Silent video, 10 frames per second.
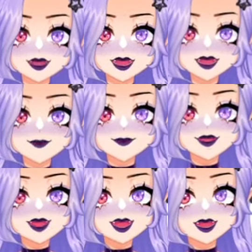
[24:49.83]
so we
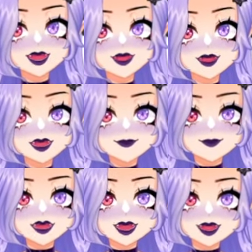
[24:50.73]
can add our
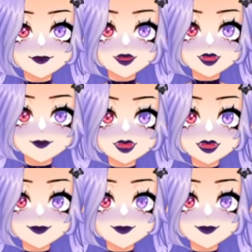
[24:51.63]
Bardic to our